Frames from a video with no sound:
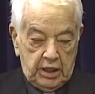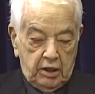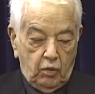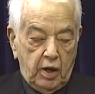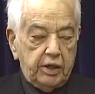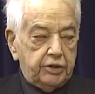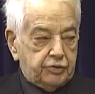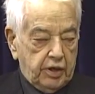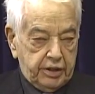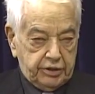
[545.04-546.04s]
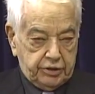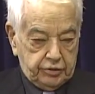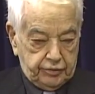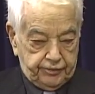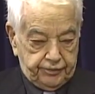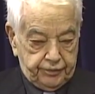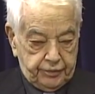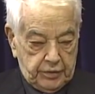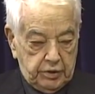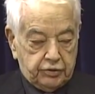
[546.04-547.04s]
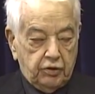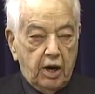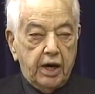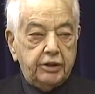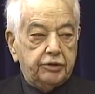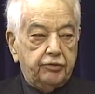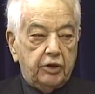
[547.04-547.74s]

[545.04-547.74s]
what are you trying to do? You're trying to